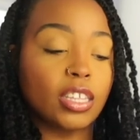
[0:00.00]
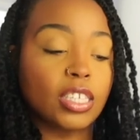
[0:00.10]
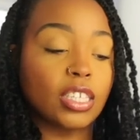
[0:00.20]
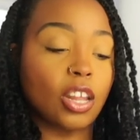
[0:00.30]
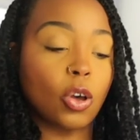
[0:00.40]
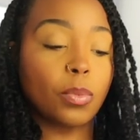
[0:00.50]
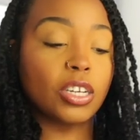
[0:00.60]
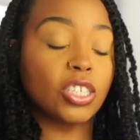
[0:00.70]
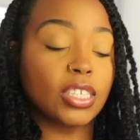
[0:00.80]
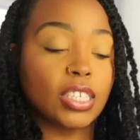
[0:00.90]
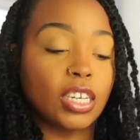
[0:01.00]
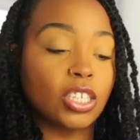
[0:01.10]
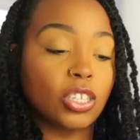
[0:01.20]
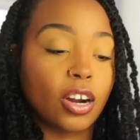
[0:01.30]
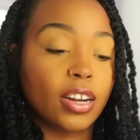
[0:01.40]
it's slow but it's just getting
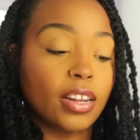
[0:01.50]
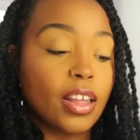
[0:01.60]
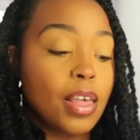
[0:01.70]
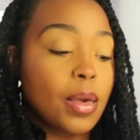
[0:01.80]
started